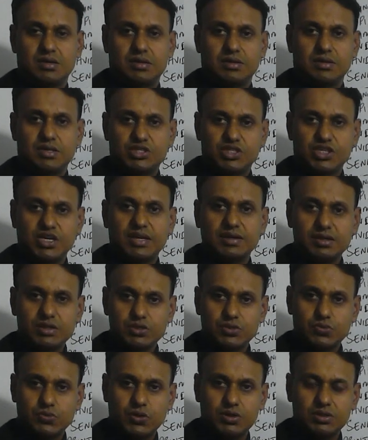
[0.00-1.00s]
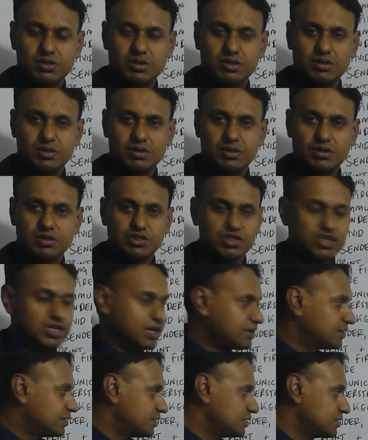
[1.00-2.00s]
The channel is what?
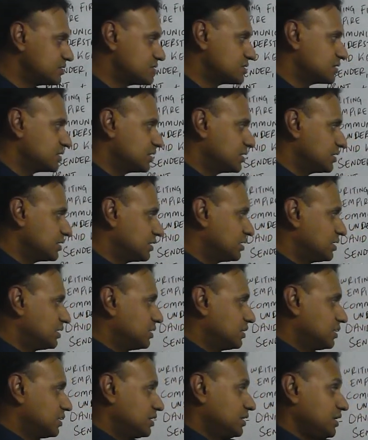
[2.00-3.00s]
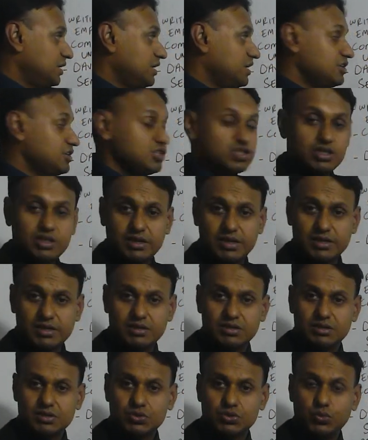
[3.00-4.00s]
Channel is internet.
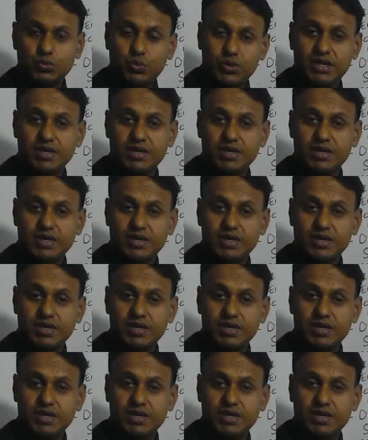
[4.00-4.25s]
So we